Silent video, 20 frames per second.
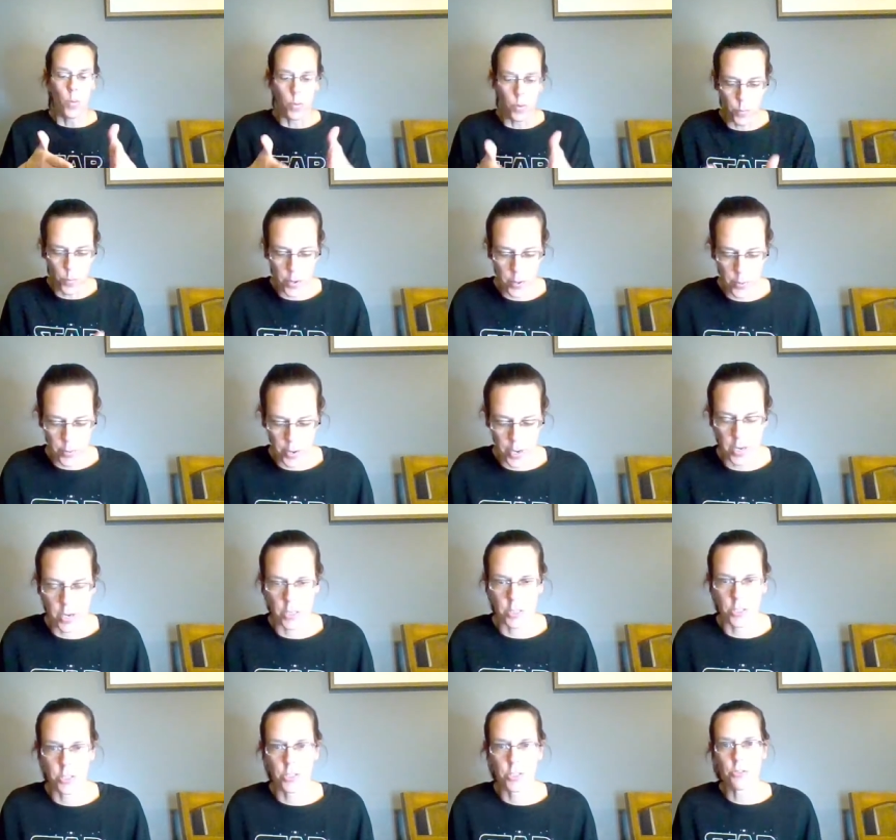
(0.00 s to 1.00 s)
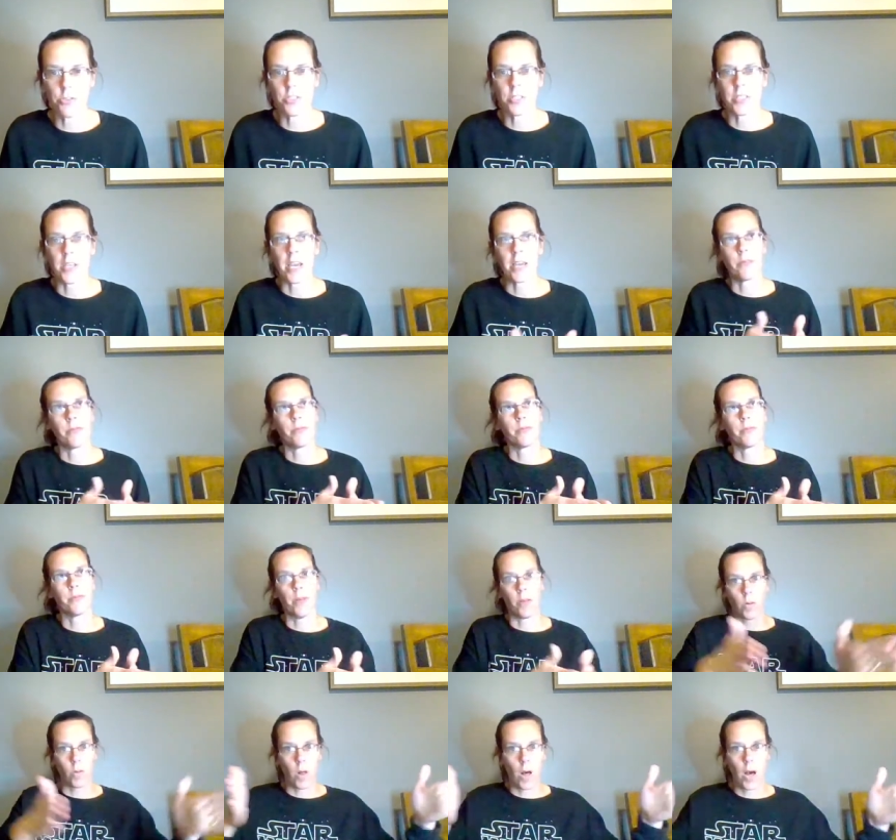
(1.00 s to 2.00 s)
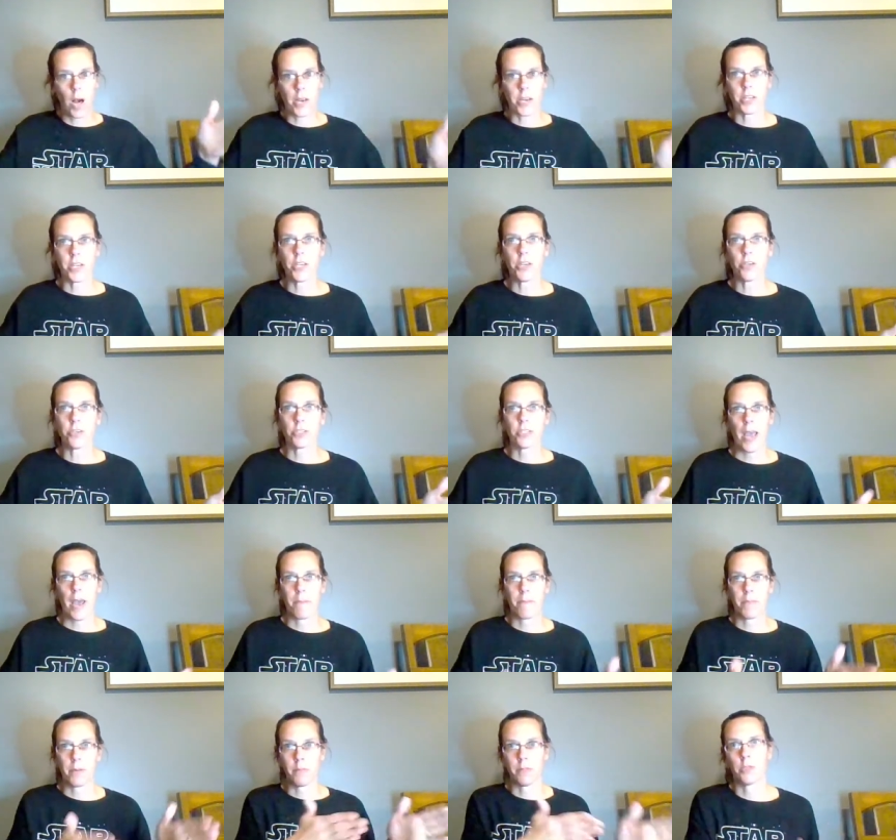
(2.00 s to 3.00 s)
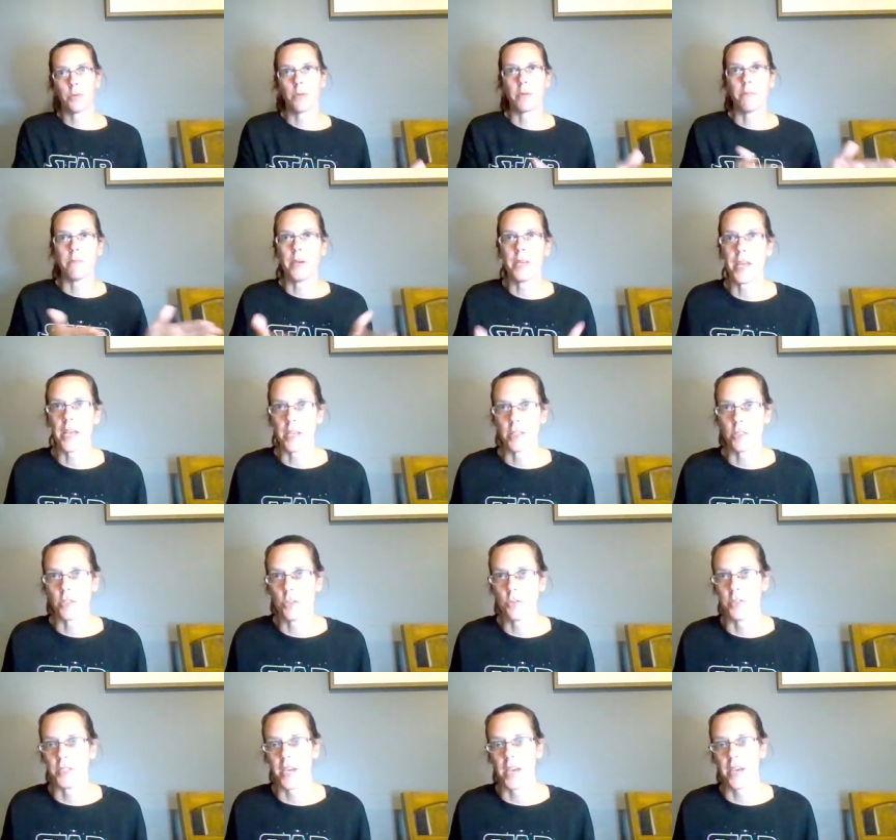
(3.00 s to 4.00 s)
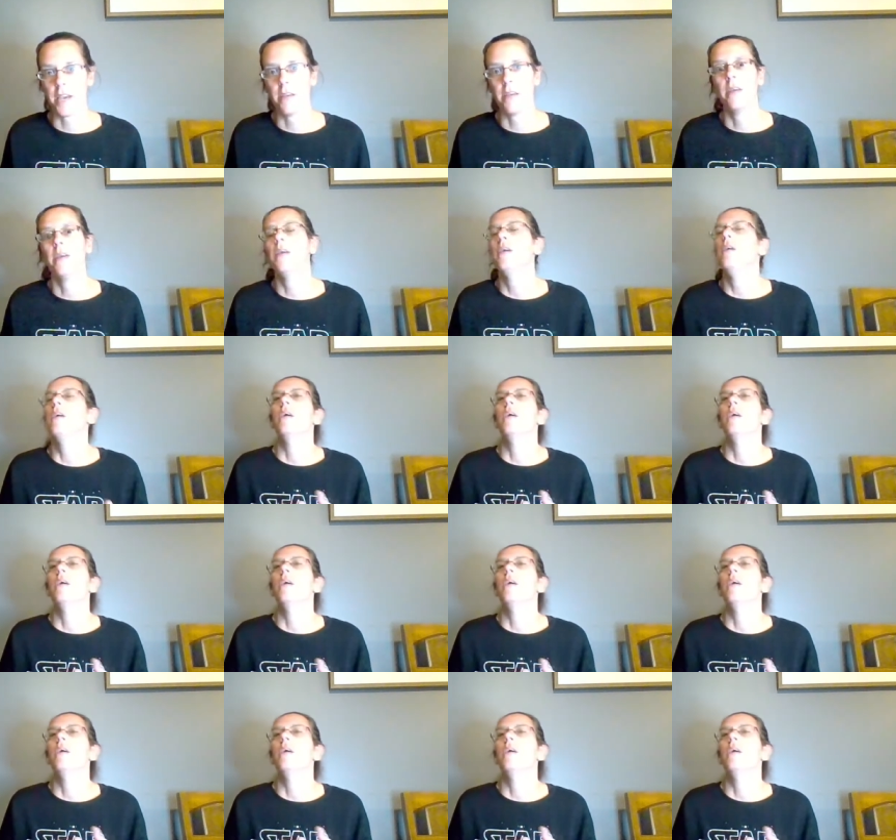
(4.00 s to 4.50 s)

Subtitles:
when we read on Tuesday, a lot of years happen between Monday and Tuesday.